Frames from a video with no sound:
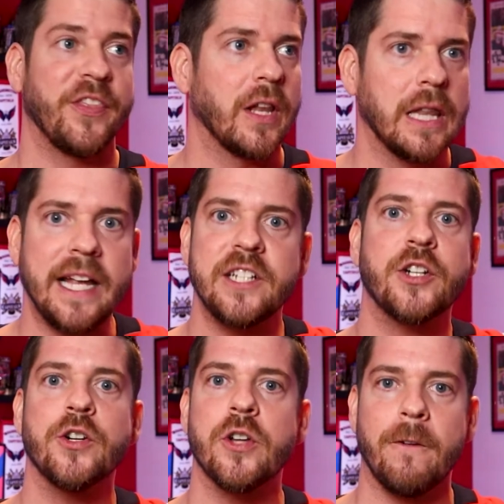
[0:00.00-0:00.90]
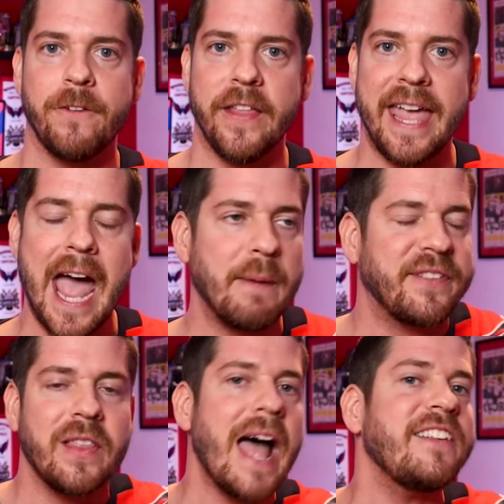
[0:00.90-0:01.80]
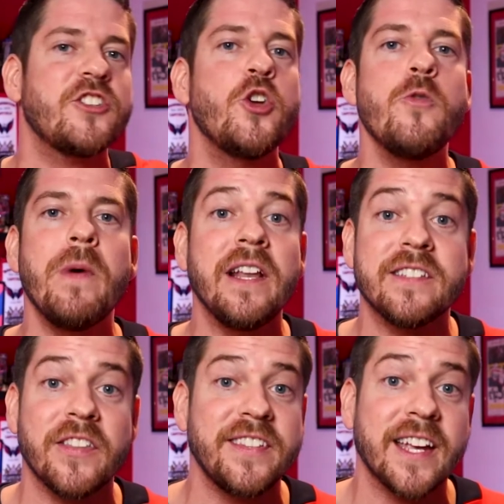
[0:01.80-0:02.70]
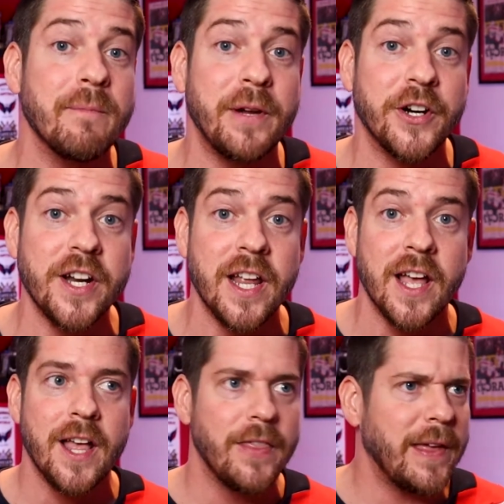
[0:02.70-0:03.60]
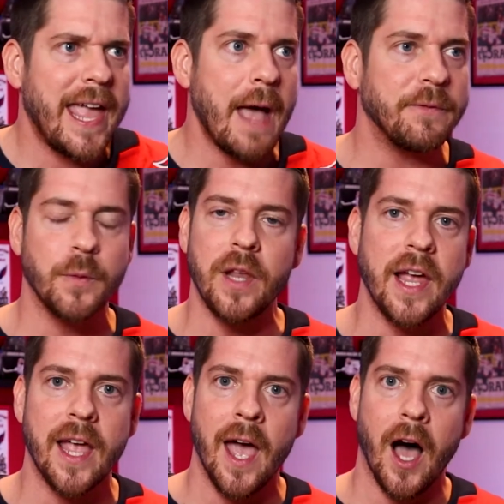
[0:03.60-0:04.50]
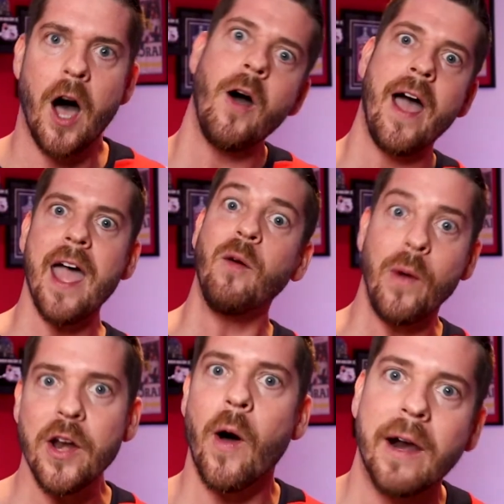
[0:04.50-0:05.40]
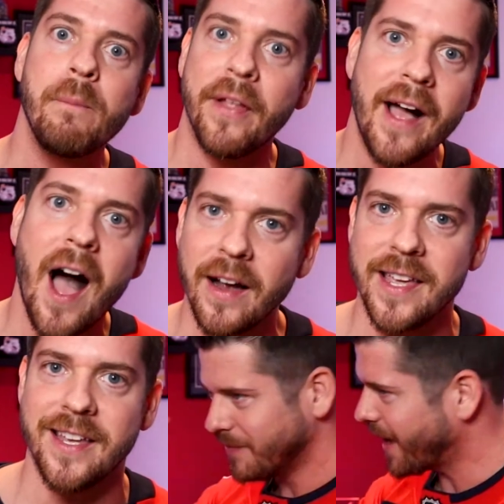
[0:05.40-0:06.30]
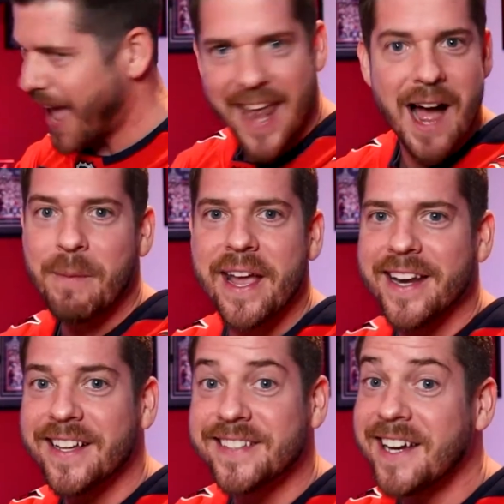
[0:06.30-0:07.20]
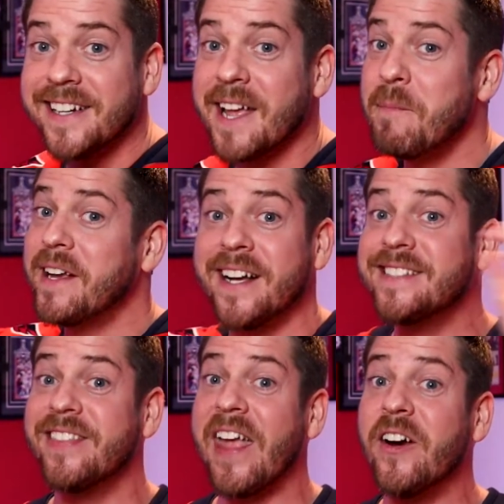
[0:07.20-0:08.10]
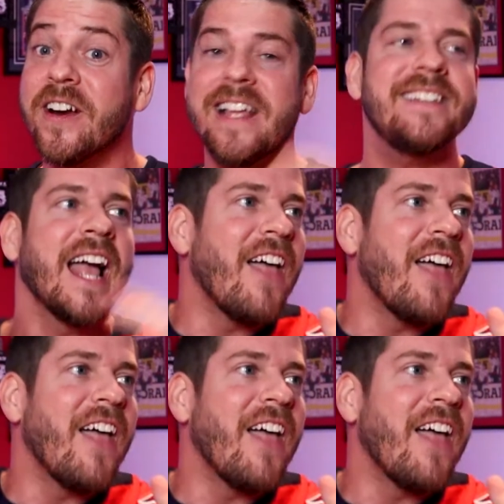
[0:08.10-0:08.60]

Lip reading: the light turned on for the Caps. The last 2 minutes of the second period, the Caps were like, oh, hey, we know how to play hockey. And I'm getting excited again because there it is.